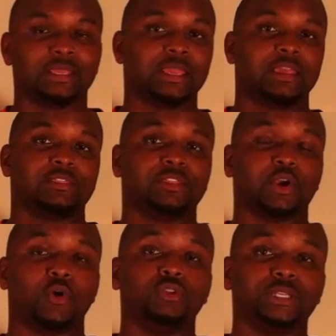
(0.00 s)
The
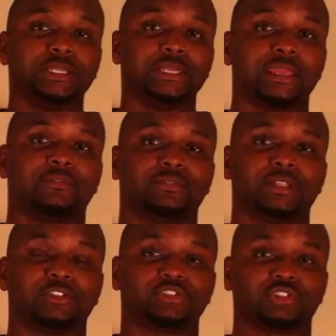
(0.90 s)
only Netflix
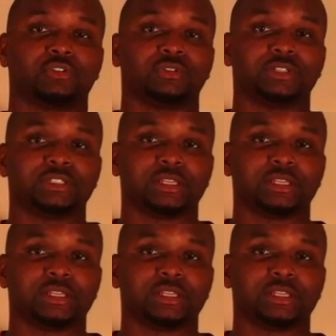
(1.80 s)
service,